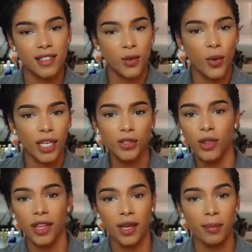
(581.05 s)
So what did
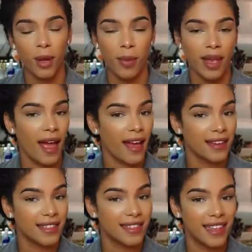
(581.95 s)
you think about my
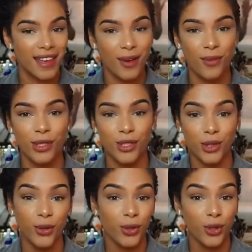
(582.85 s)
hacks?
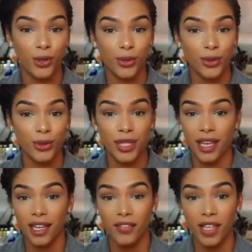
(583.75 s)
Would you use
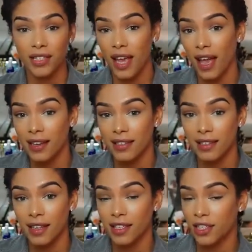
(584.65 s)
any of these hacks
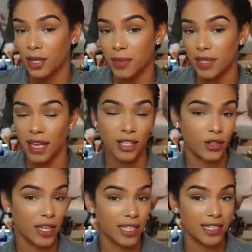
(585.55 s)
and tips and
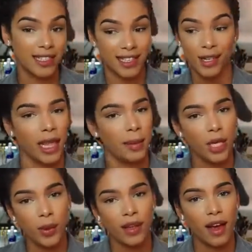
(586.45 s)
tricks? Let me
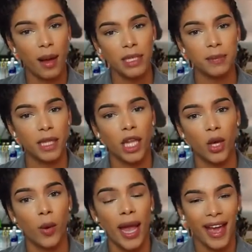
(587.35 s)
know in the comments
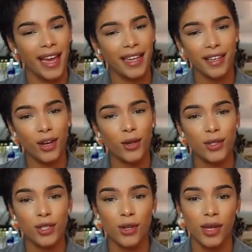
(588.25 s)
below. And
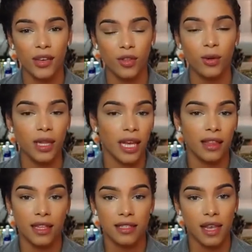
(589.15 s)
also, if you
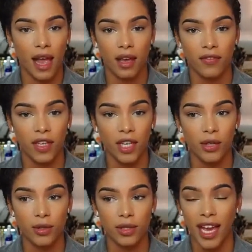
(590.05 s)
like these hack
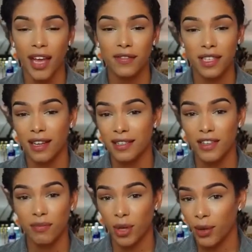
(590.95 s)
videos, I have
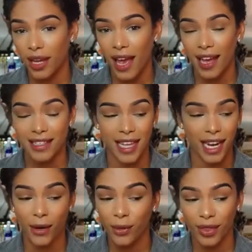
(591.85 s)
tons of beauty hacks that
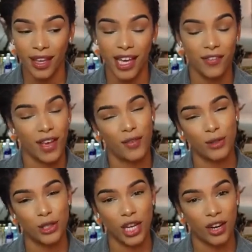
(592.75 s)
I don't think I've
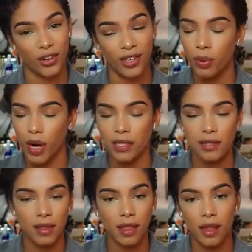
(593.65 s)
ever shared.
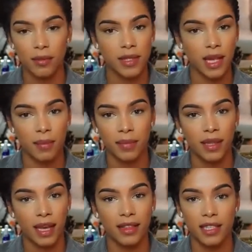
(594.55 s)
Press the thumbs up,
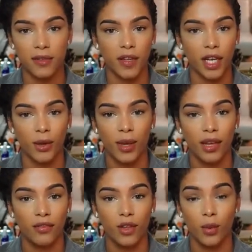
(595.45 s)
like this video
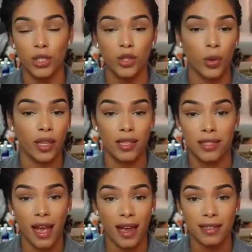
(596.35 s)
if you enjoy
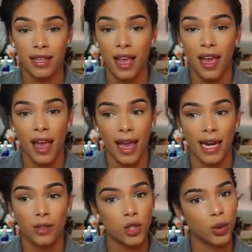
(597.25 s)
these hacks,
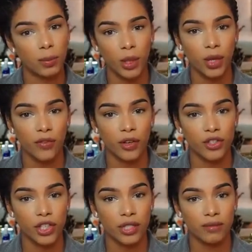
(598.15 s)
and I'll do a beauty
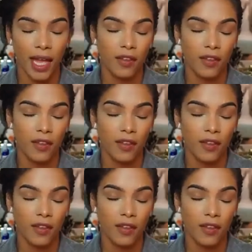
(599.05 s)
version.